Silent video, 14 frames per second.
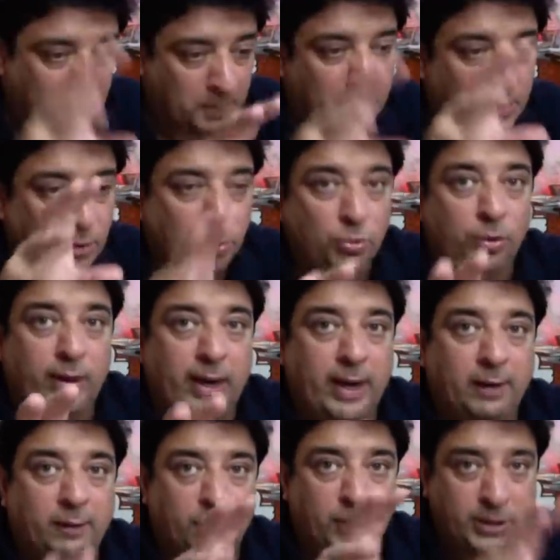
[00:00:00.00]
able to
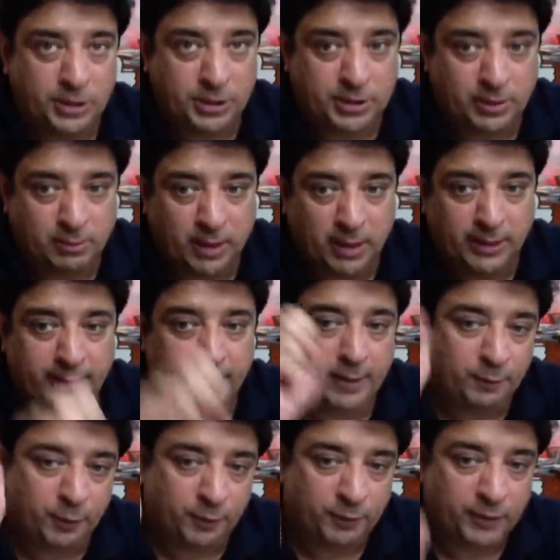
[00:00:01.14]
rank for digital
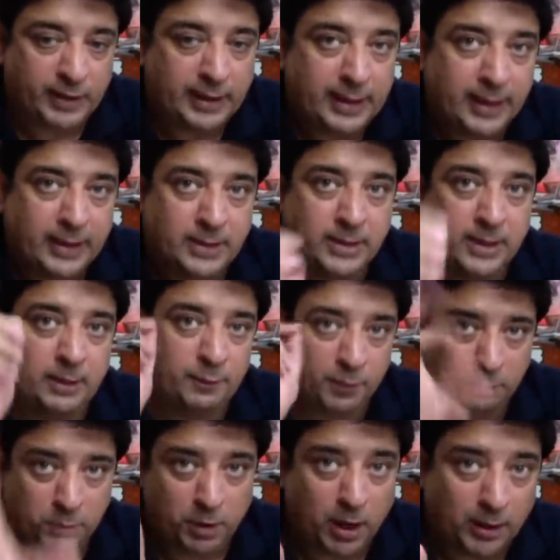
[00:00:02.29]
marketing, for freelancing,
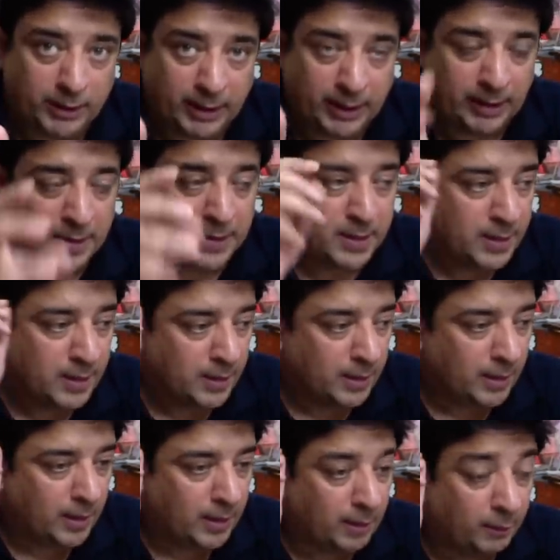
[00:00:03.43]
for blogging,
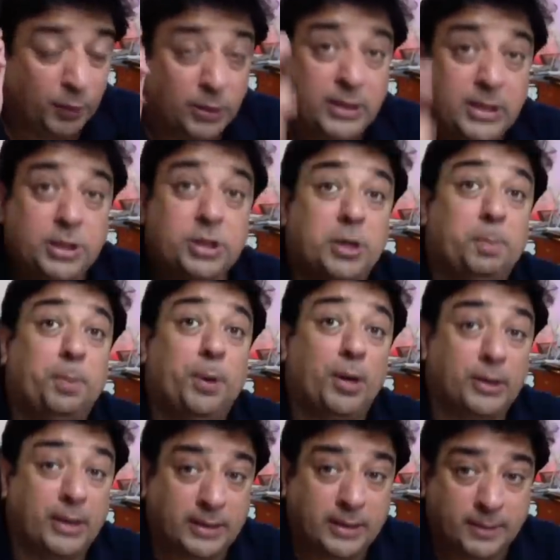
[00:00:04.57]
for digital
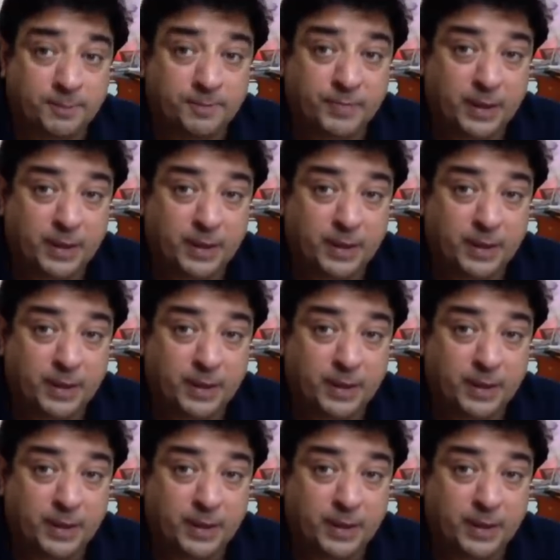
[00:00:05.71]
products.